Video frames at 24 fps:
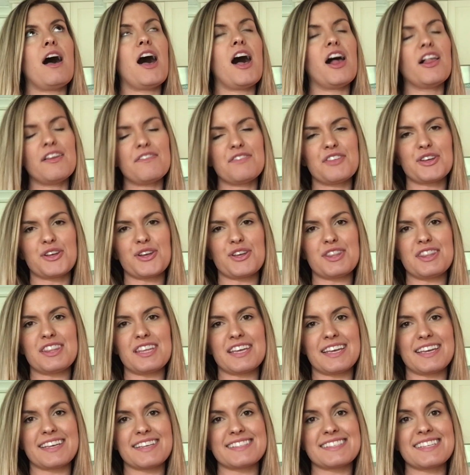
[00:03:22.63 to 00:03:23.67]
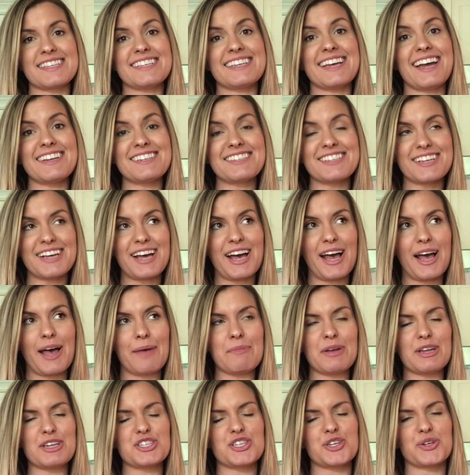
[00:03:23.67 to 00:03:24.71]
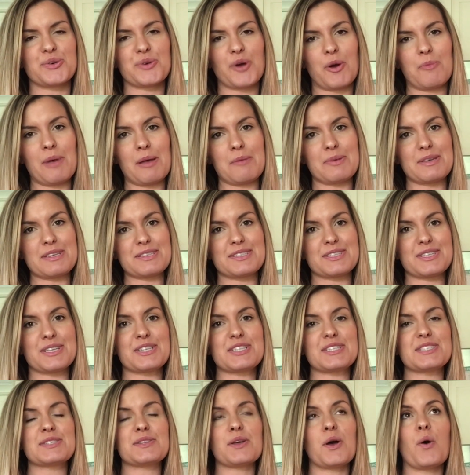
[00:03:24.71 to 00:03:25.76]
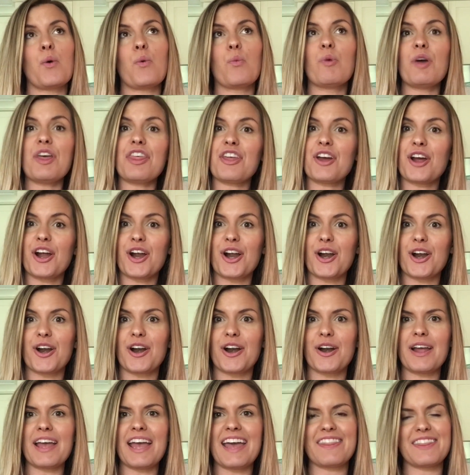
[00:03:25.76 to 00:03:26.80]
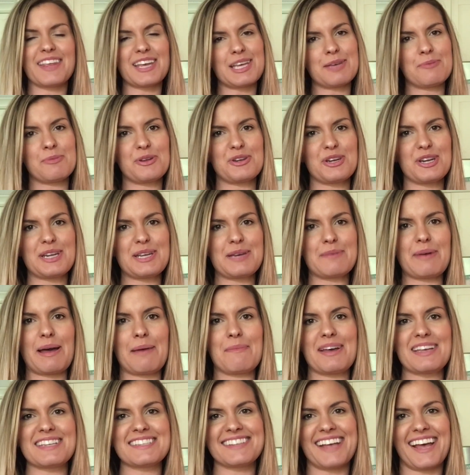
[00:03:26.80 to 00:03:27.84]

all of the good things yet to come and to grow my business with her and the community by my